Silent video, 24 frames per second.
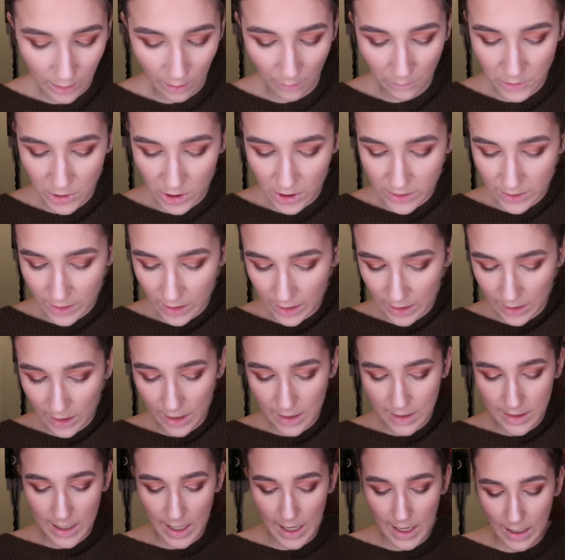I'm just
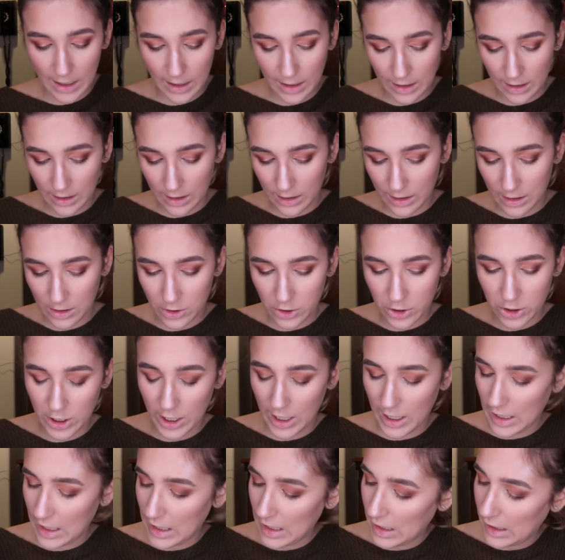gonna take the
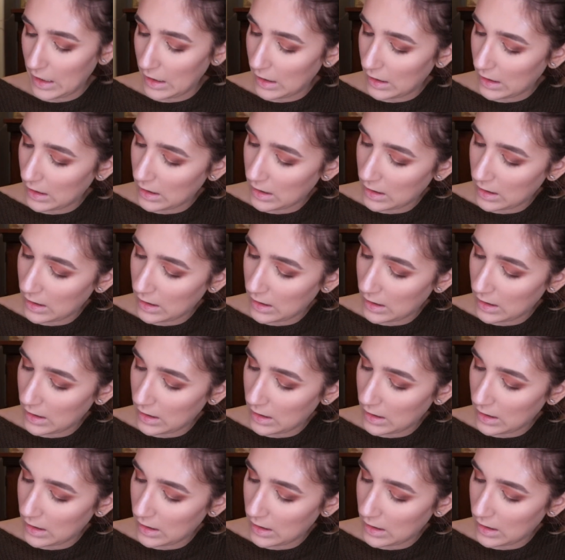shade